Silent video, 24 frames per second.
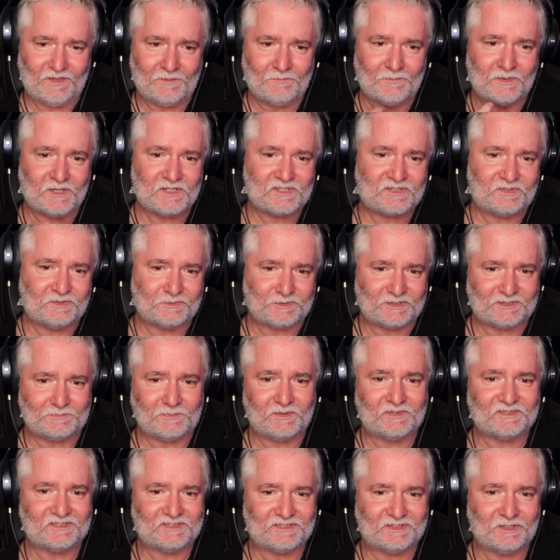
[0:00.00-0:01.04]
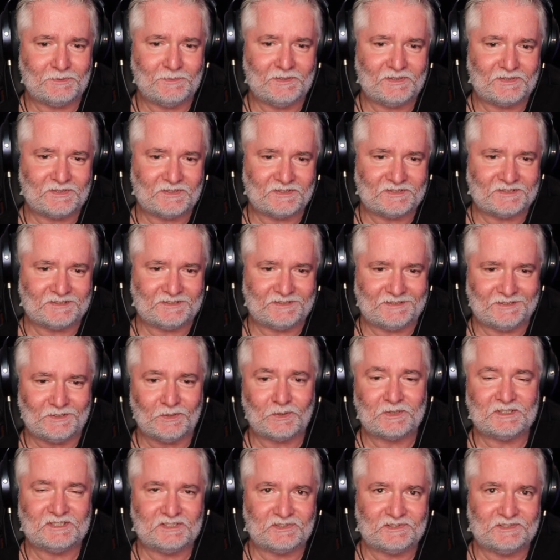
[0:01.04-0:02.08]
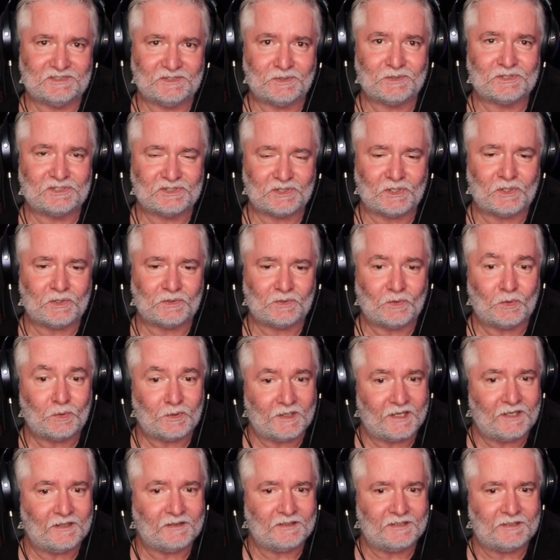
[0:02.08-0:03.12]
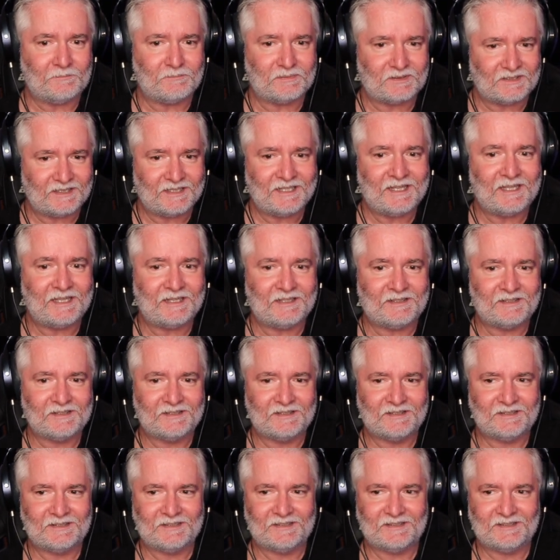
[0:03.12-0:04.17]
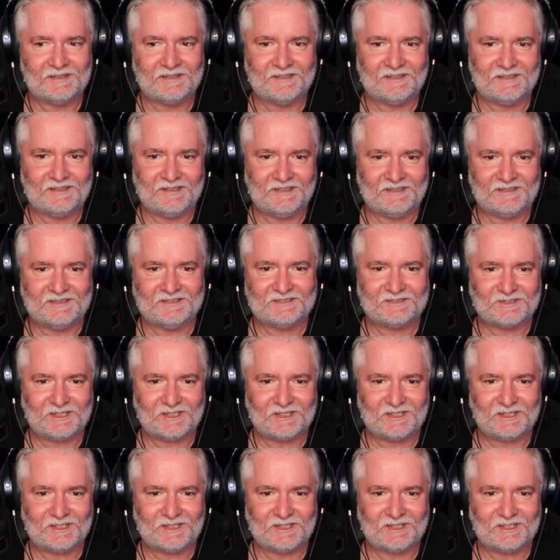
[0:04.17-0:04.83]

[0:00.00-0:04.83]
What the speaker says: emotional response too, because you're Joel or Ellie playing in his